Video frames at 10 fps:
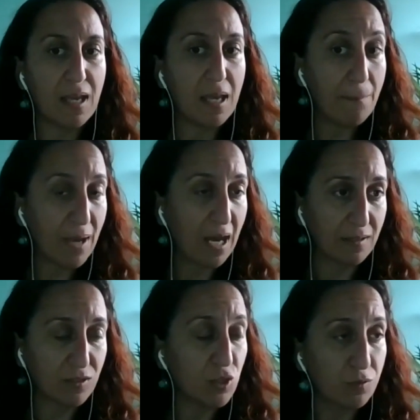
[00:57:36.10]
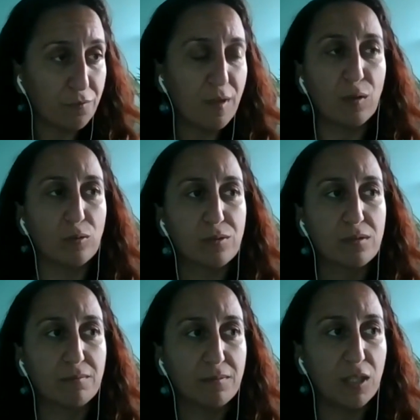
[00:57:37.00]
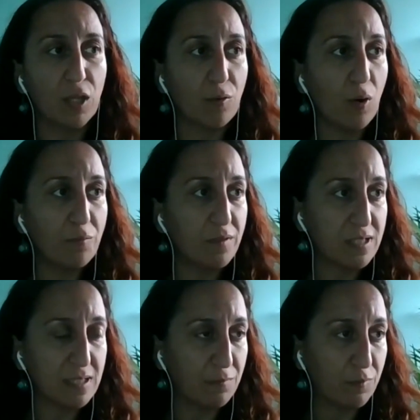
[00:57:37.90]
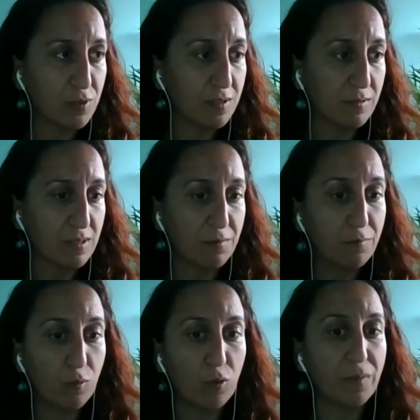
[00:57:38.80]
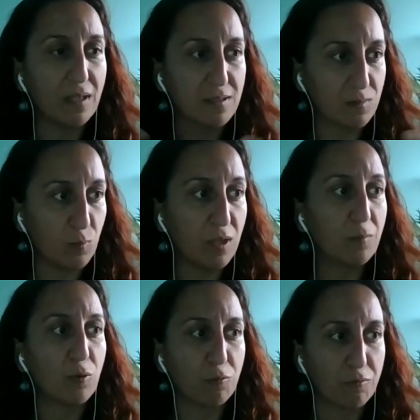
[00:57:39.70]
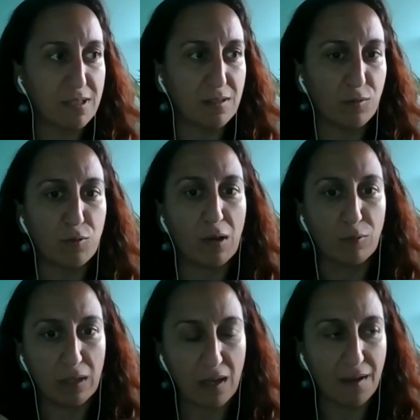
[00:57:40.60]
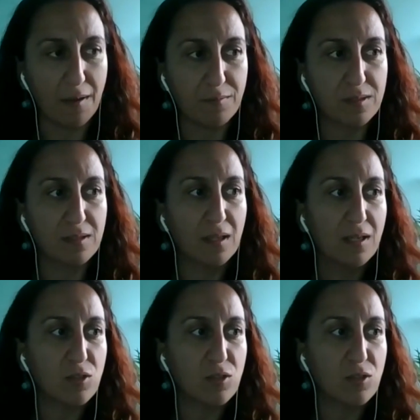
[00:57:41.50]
impacts your field? You know, obviously fossils are forming as we are progressing through our lives.